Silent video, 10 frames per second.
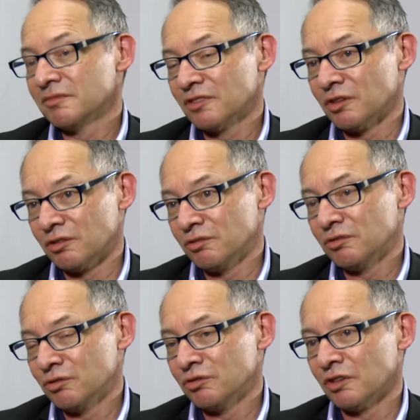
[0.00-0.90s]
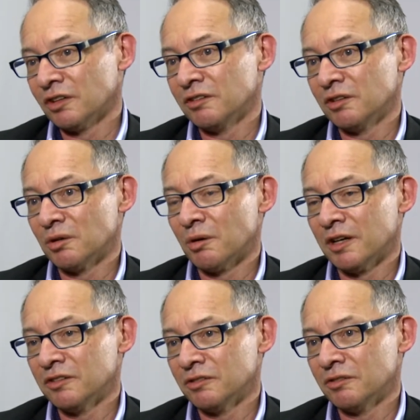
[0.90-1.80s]
So the two sides of the
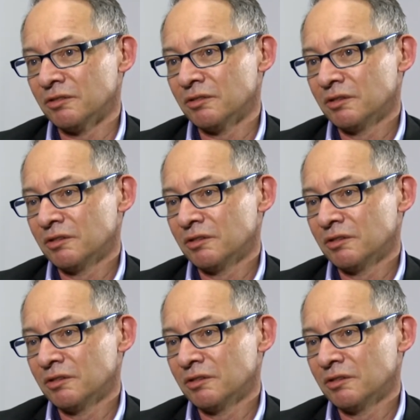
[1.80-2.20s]
equation.